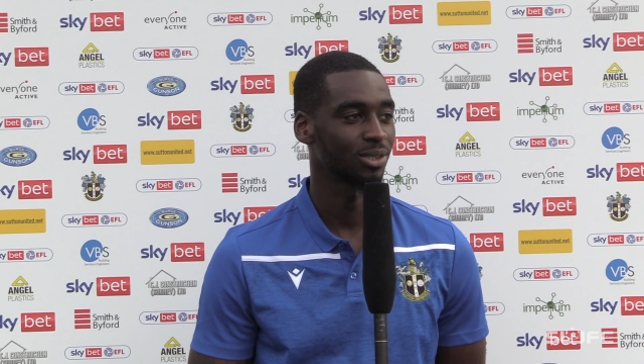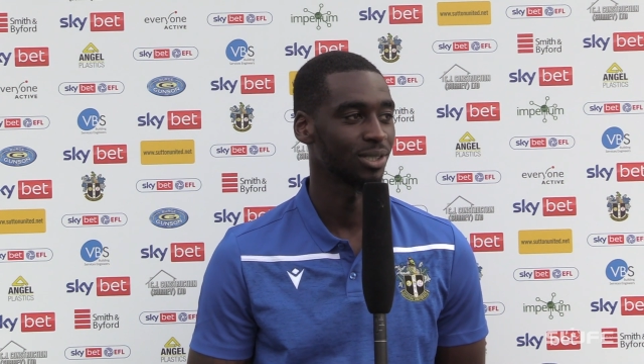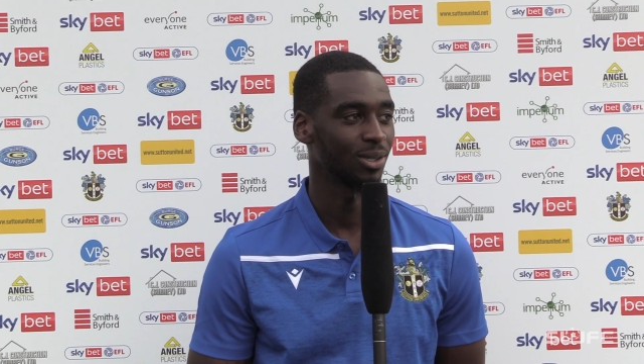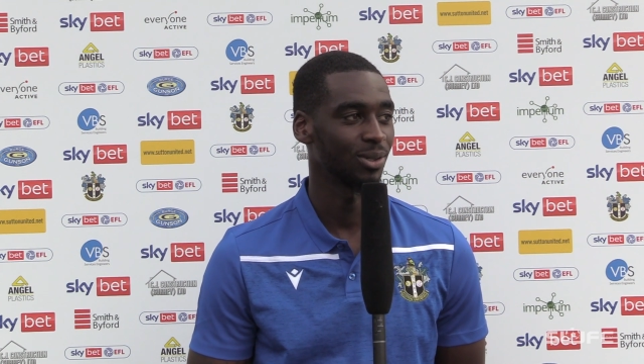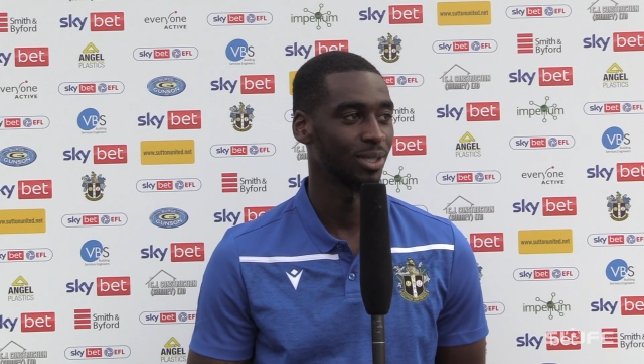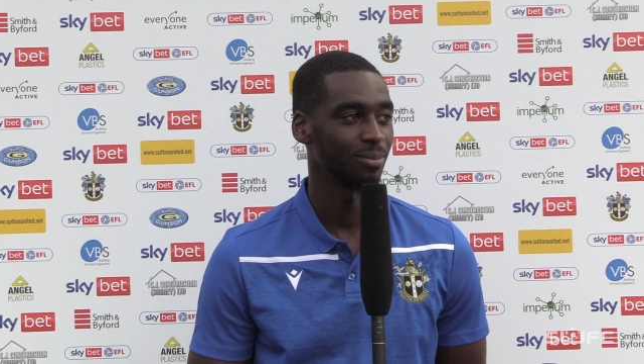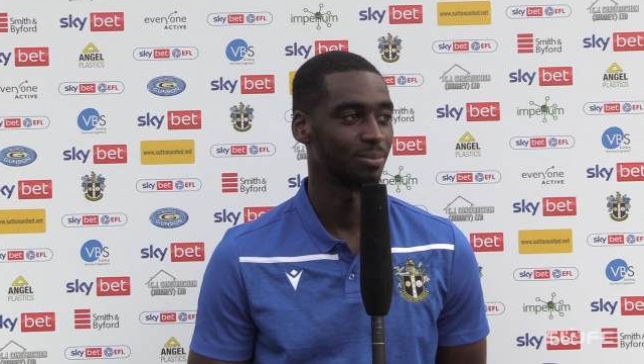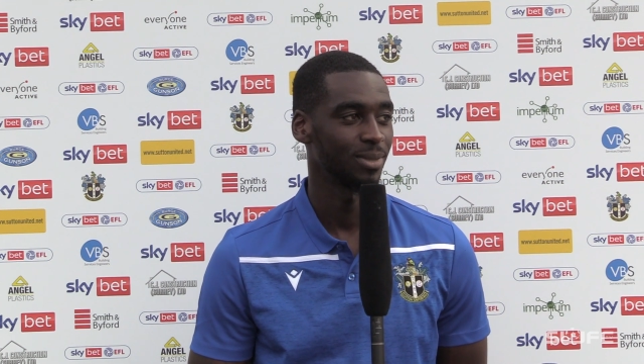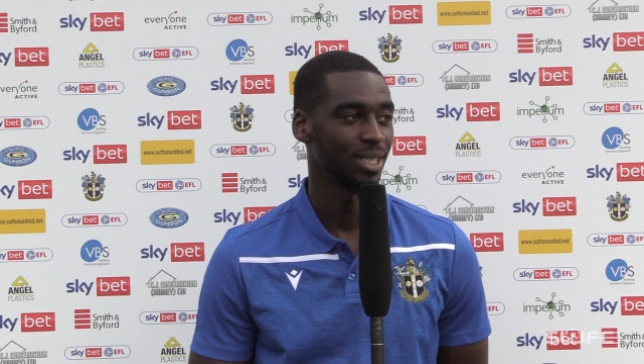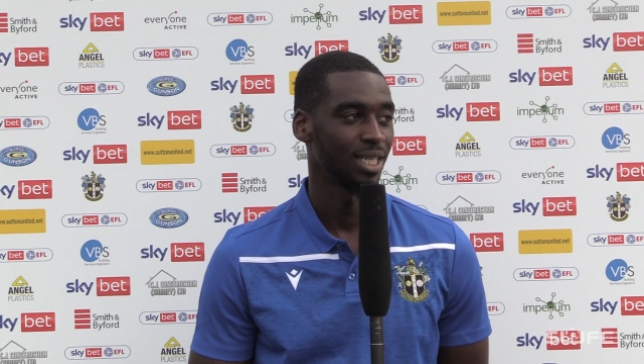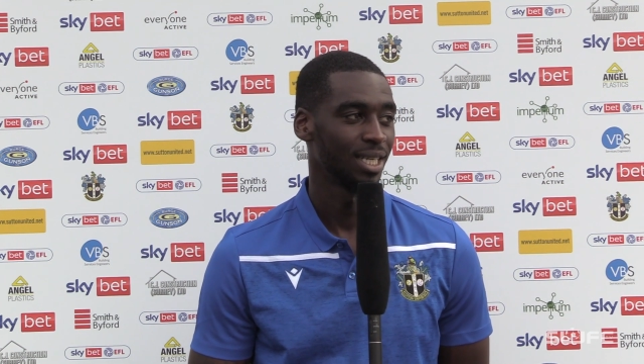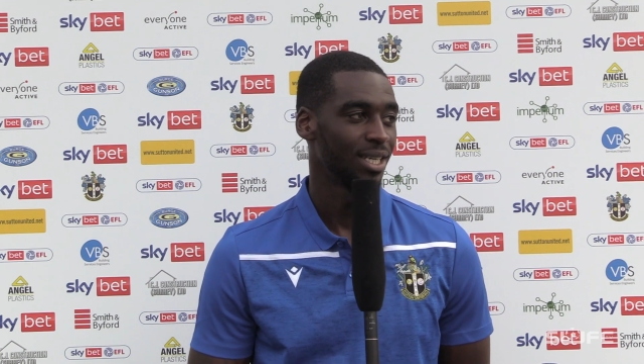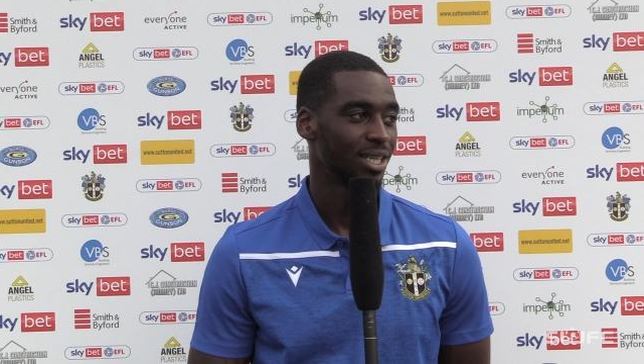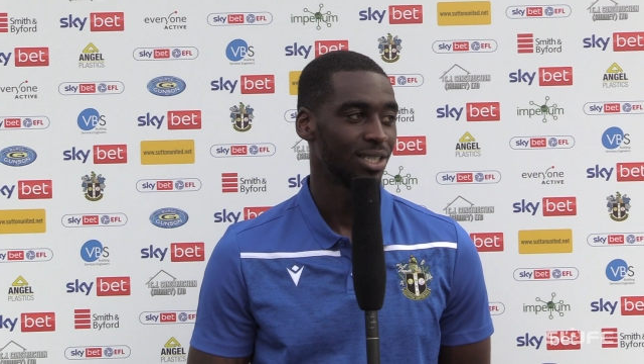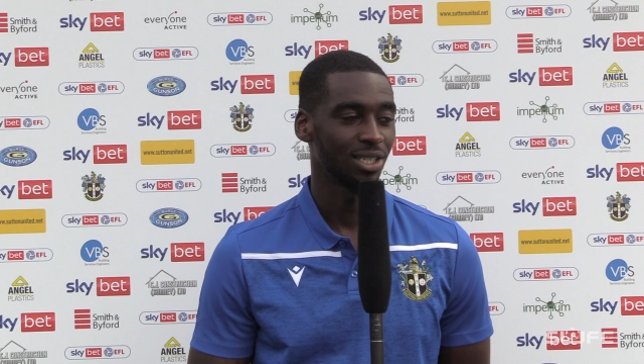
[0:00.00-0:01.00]
So, um,
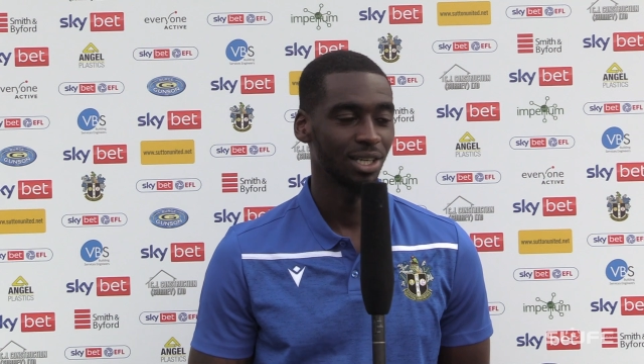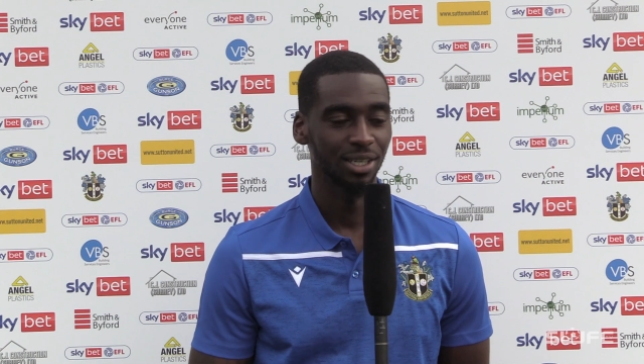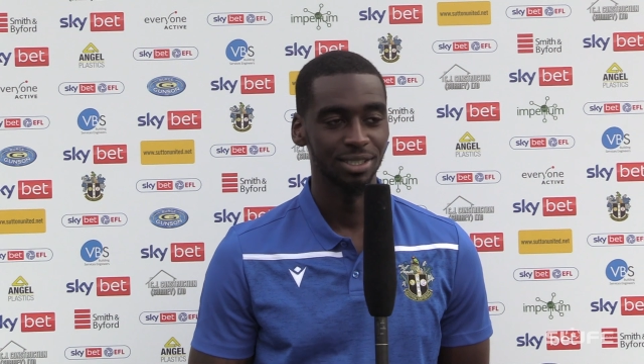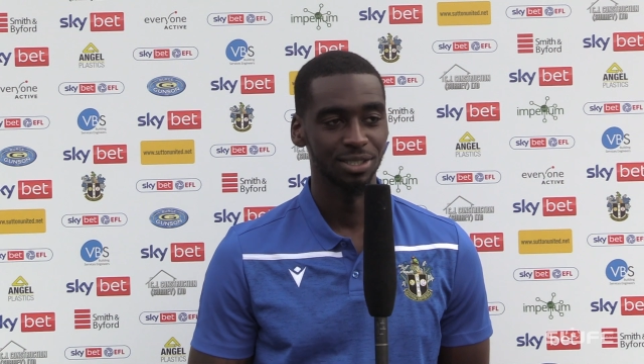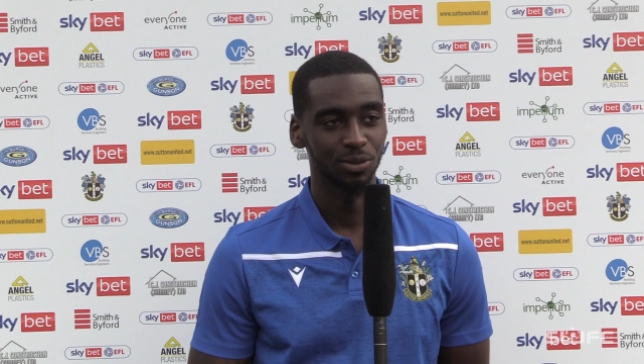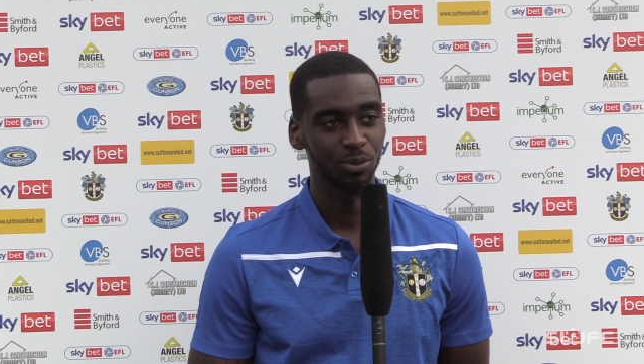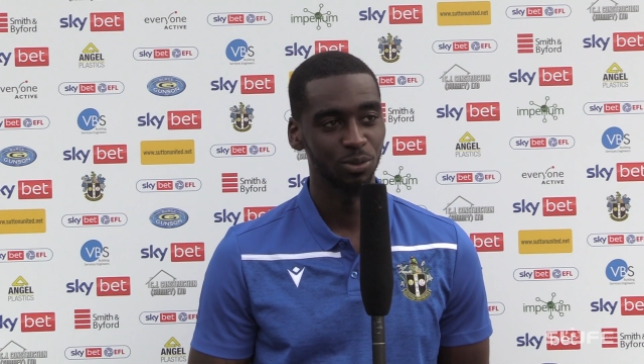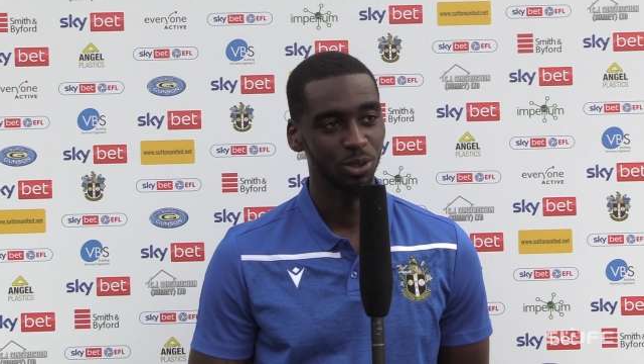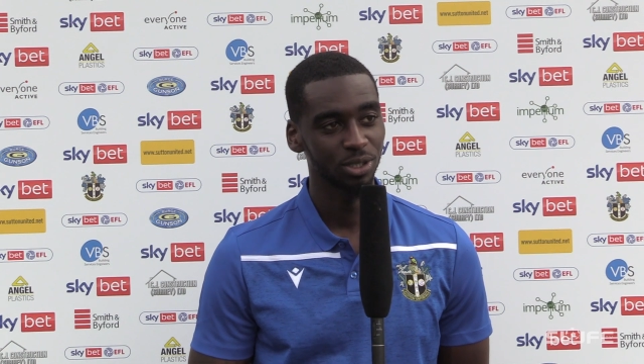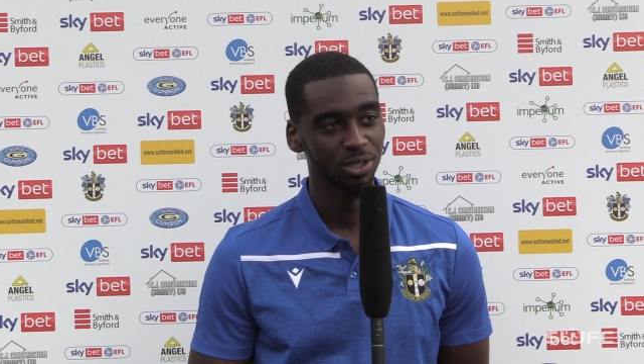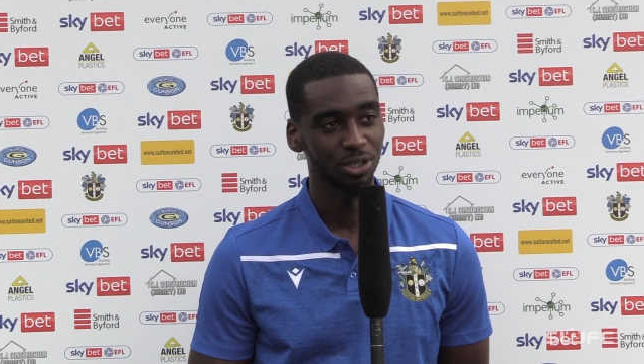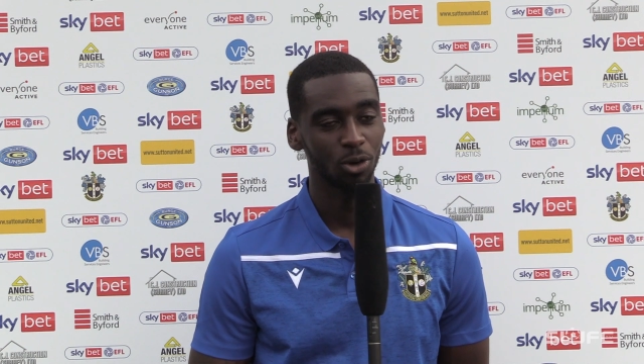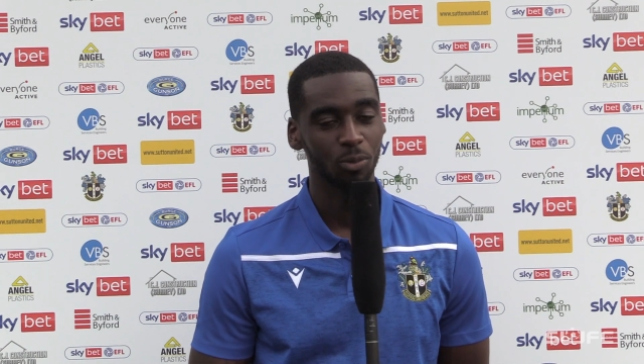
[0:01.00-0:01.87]
no, it's unfortunate.